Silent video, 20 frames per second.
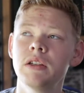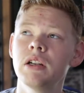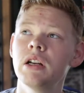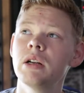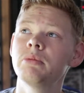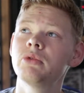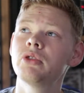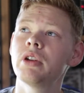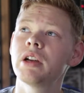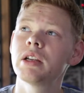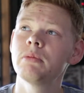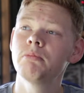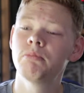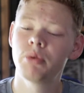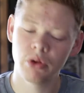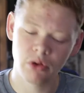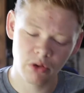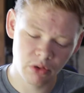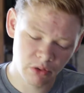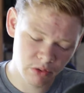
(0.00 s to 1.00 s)
up trekking
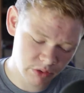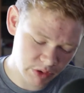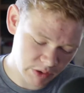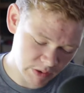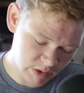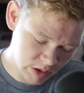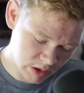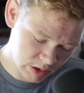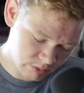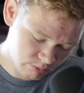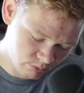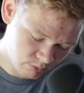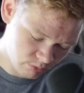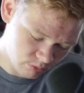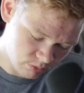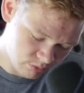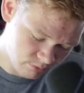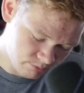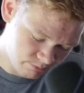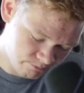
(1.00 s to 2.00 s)
pole to
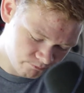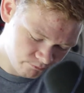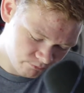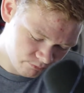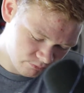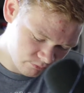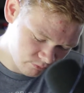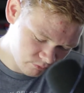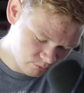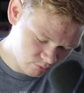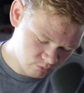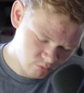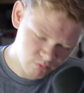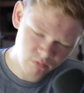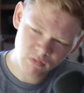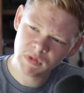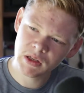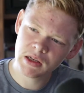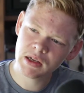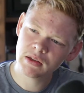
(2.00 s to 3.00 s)

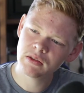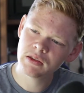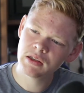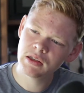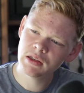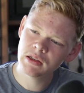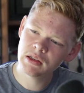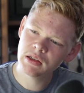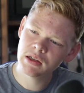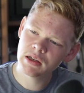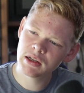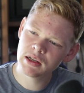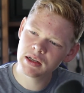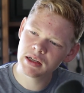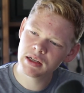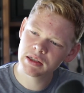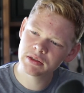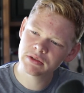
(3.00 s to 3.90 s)
get the